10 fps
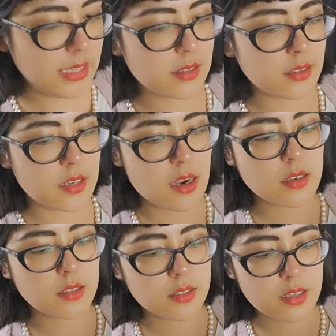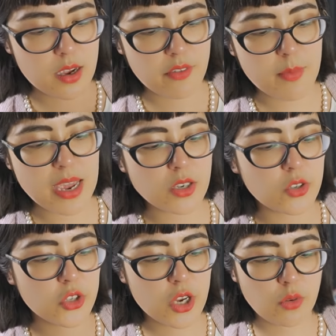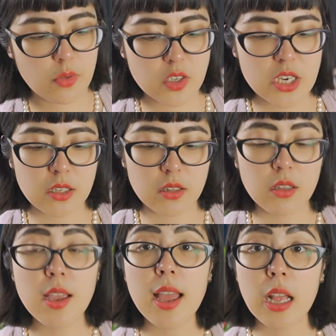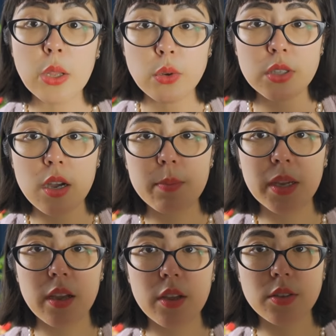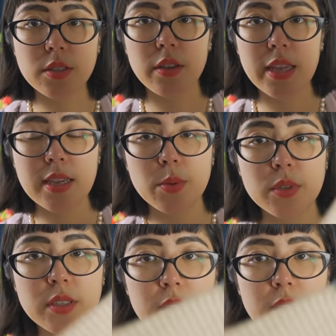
little darns that I've made and shown on the channel a long time ago. So here